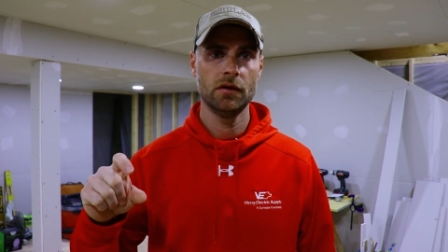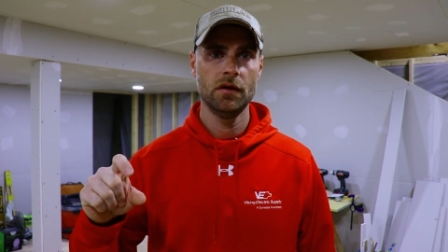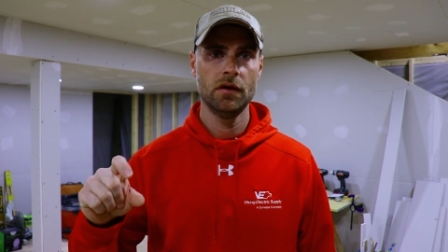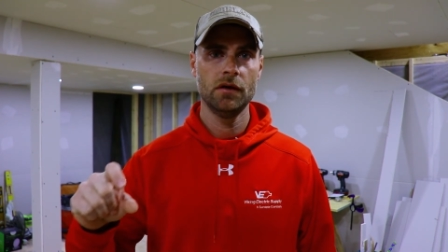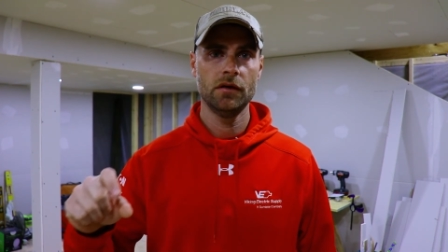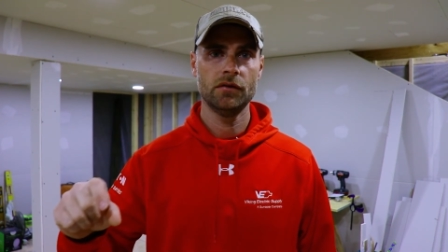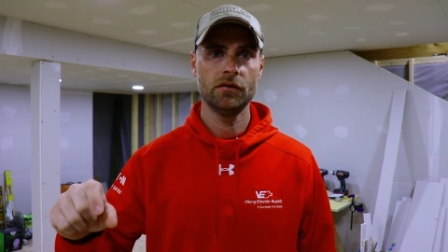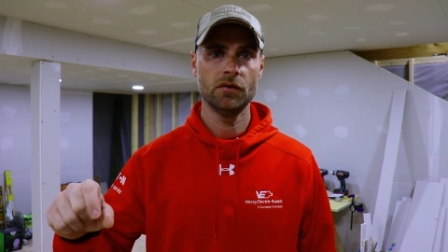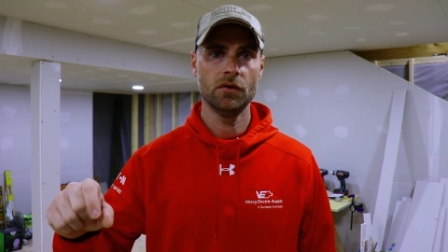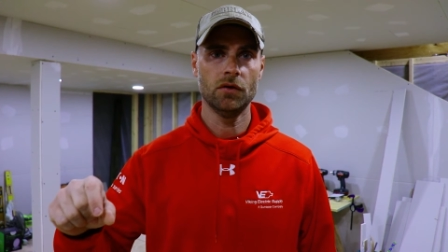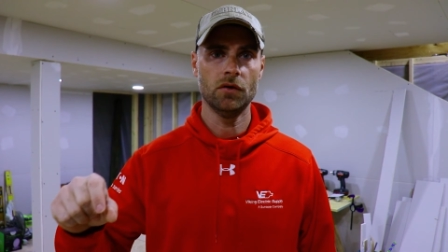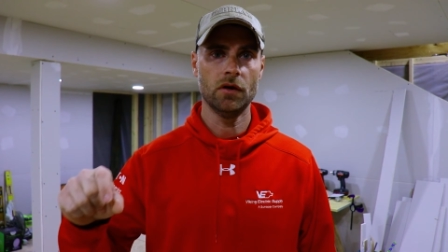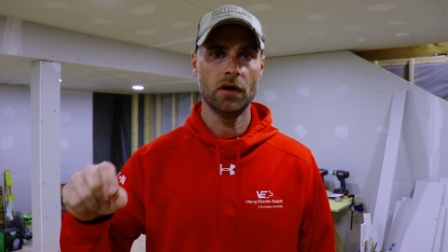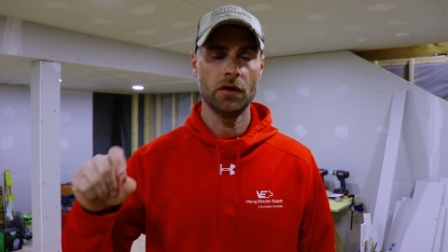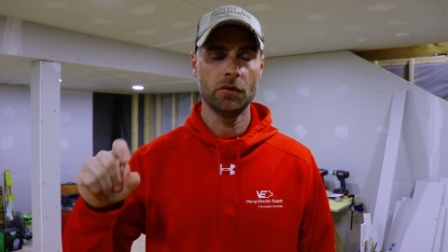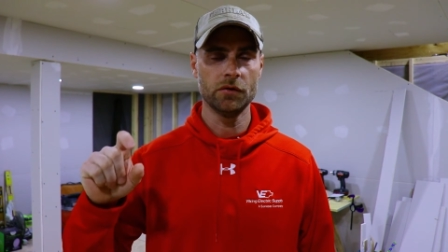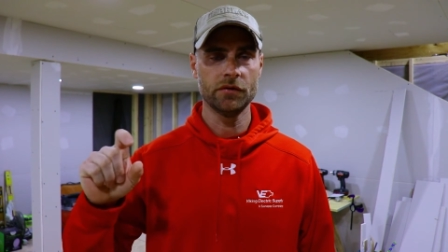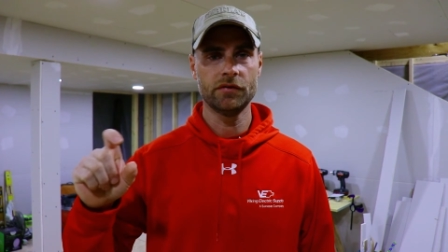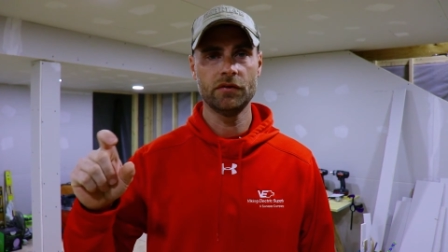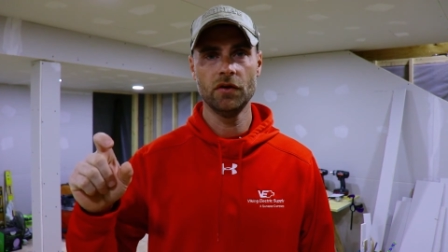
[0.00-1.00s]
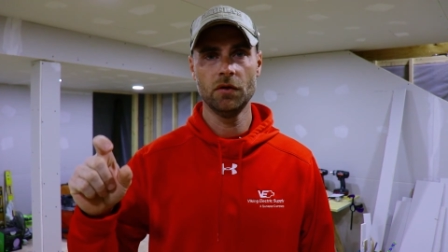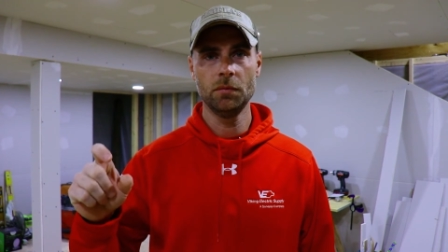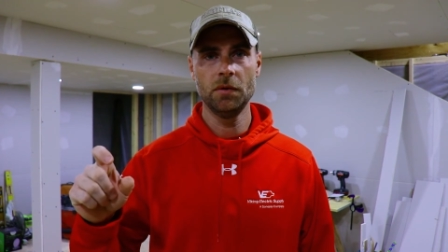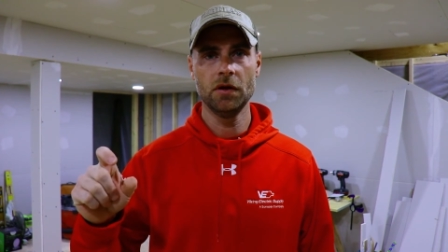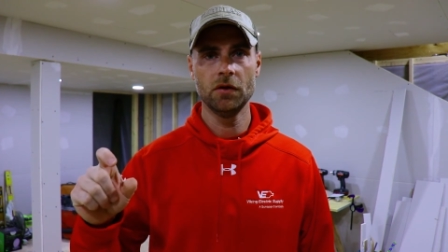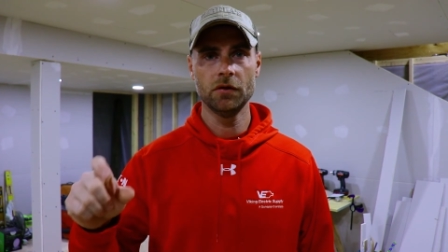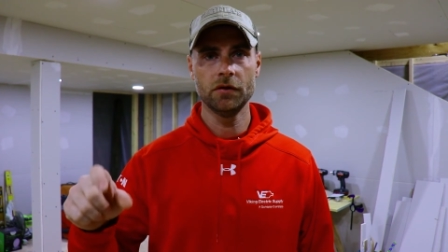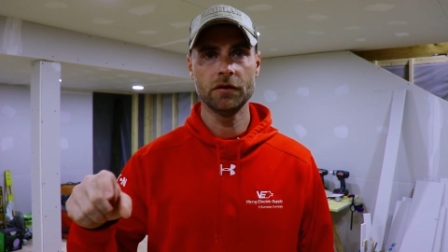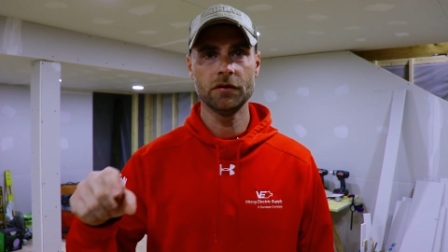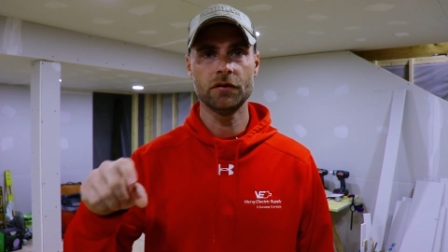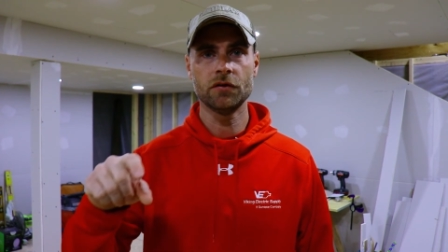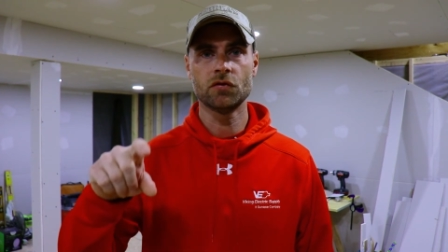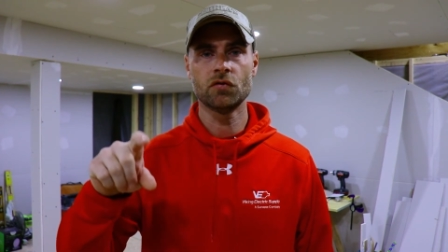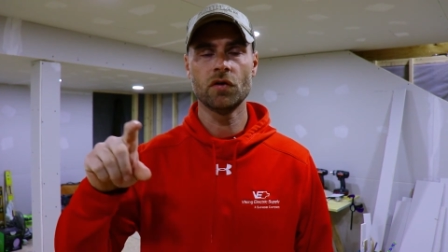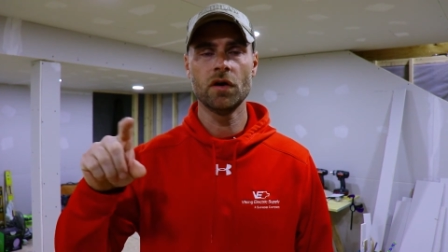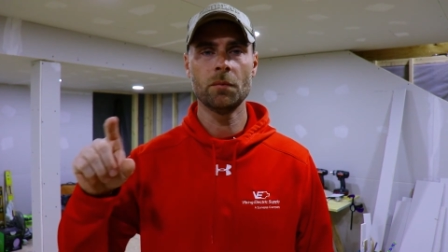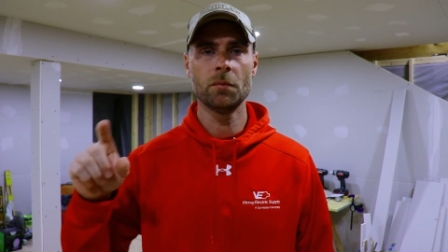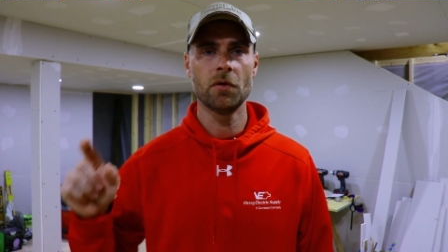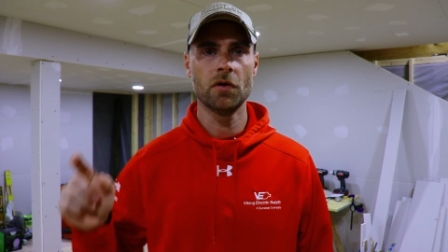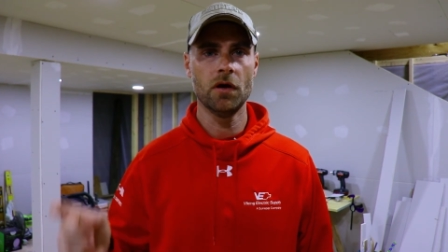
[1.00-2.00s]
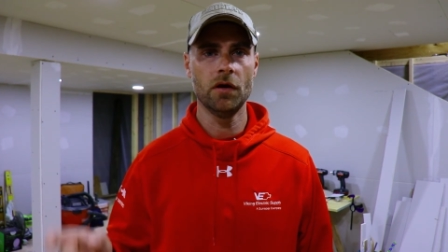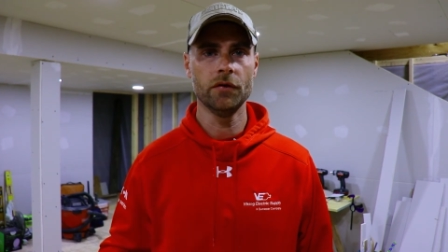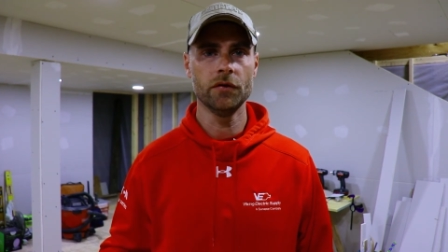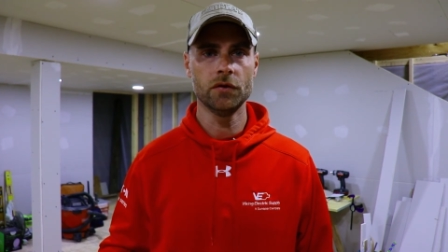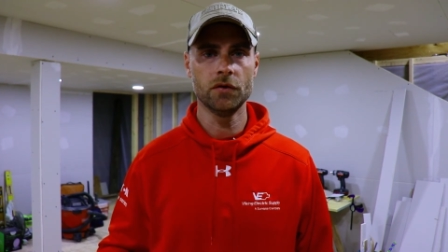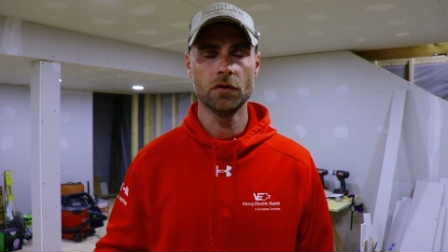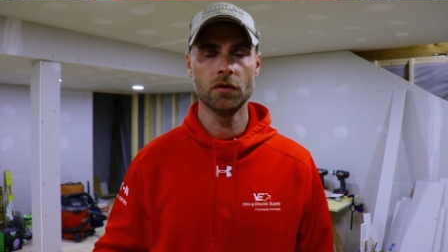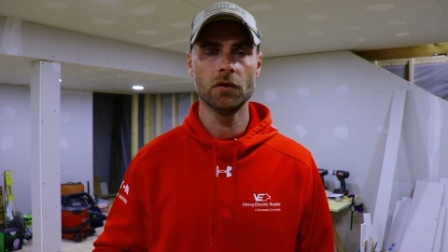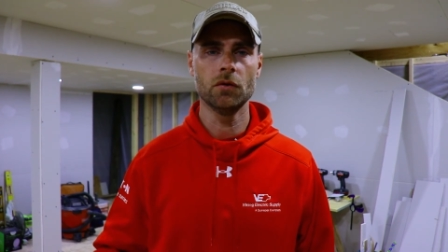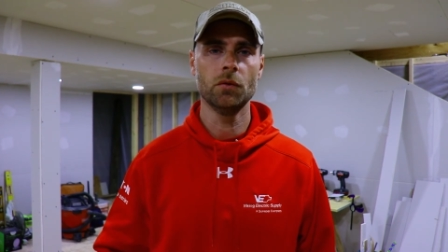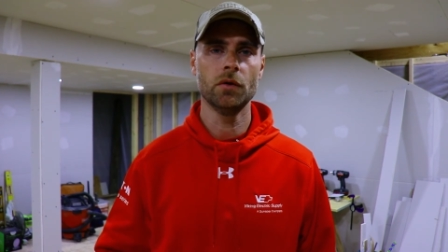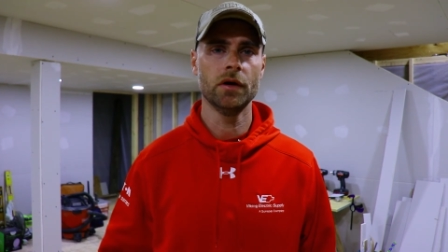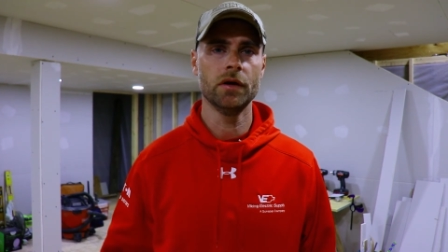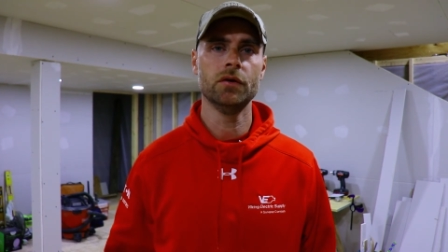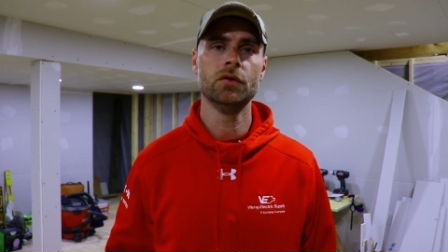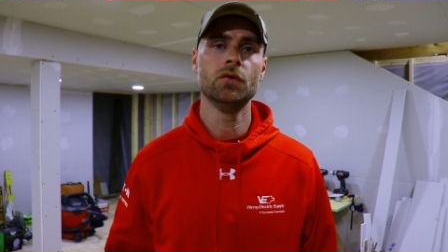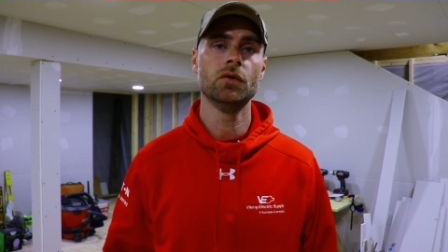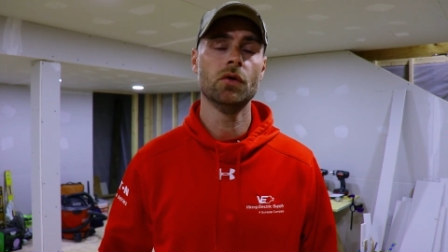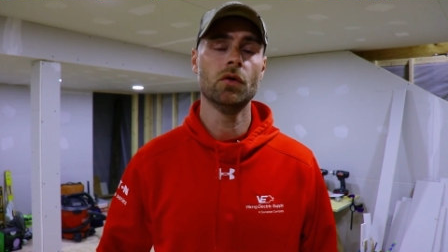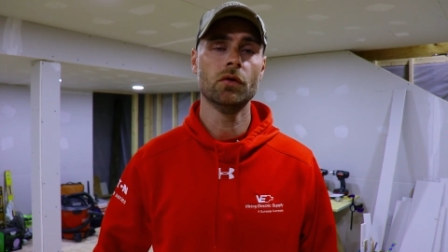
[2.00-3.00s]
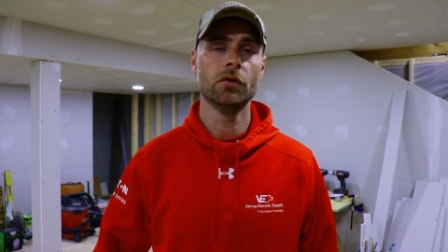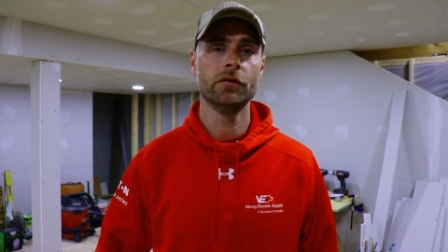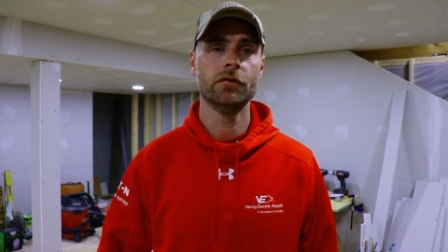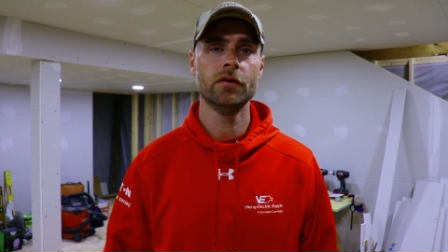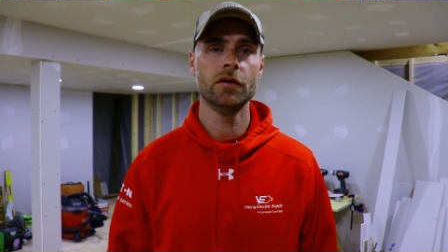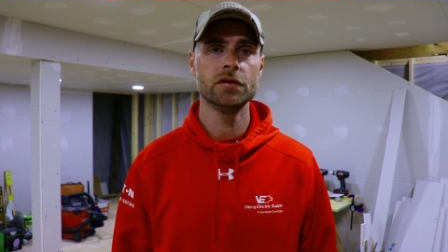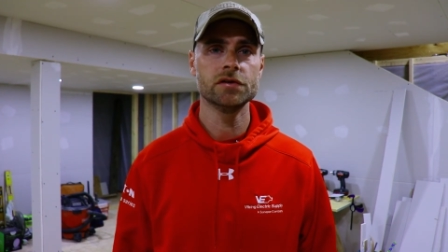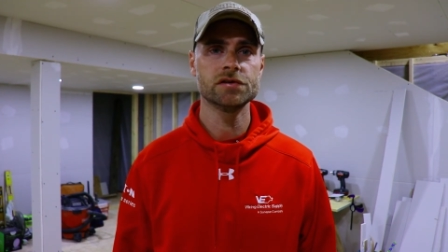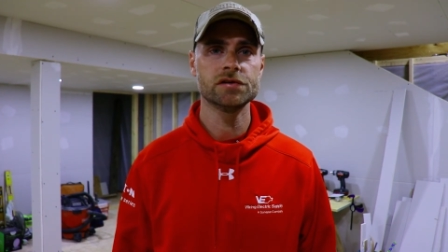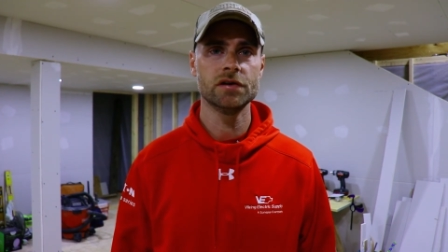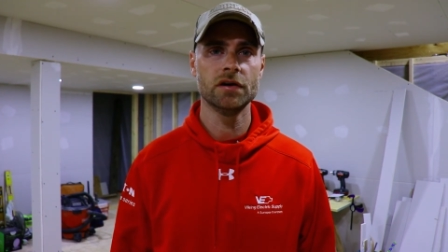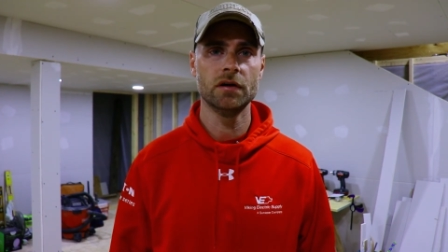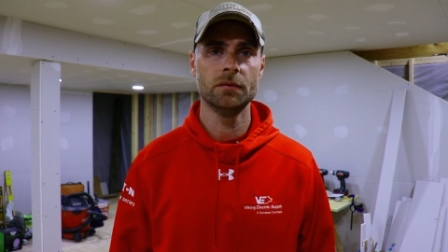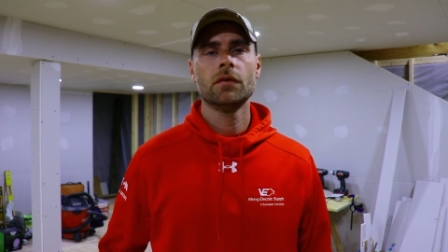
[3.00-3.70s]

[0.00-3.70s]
So I will still be able to get the trim around the door when I do go to finish it up.